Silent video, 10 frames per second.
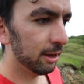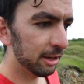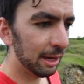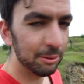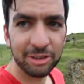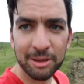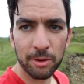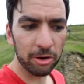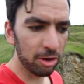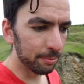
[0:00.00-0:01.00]
You keep seeing
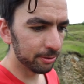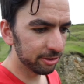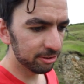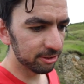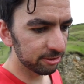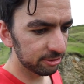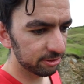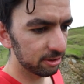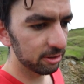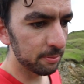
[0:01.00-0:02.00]
more
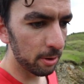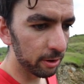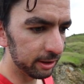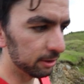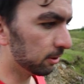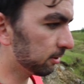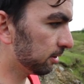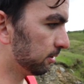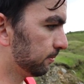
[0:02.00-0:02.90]
compositions the more that you look.